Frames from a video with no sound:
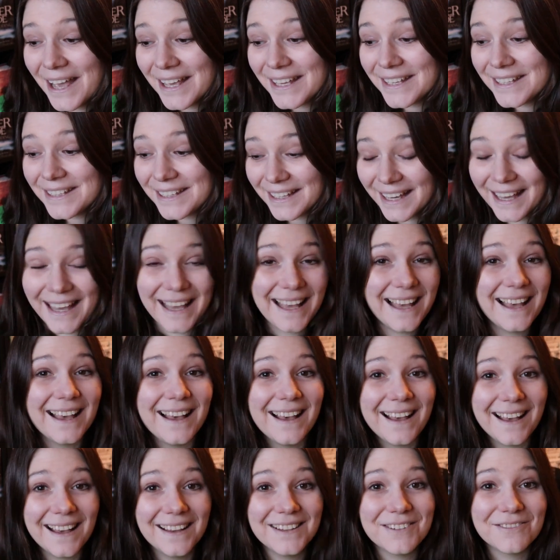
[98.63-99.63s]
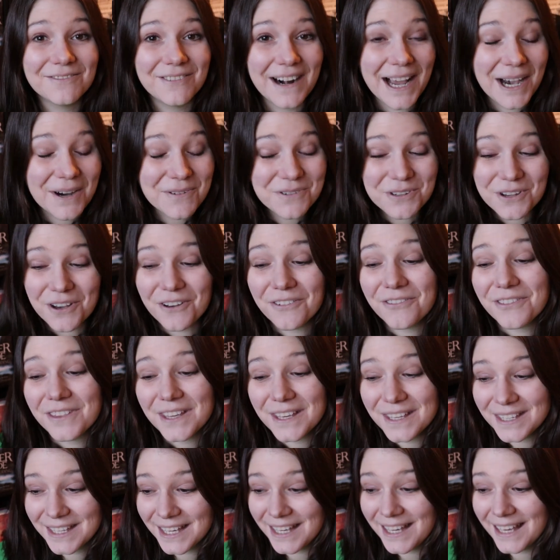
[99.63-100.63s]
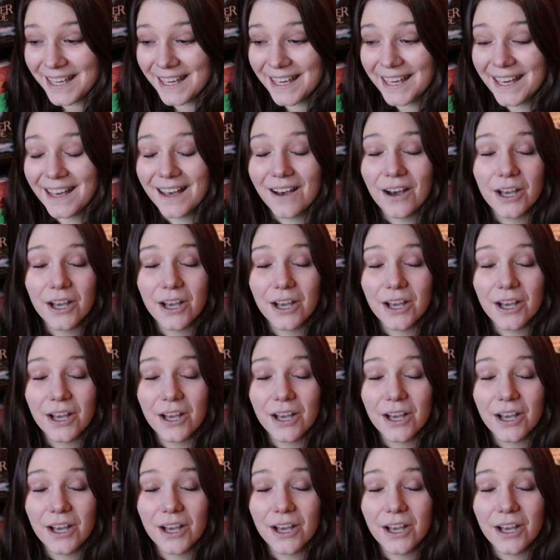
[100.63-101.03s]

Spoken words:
yeah, round off the year.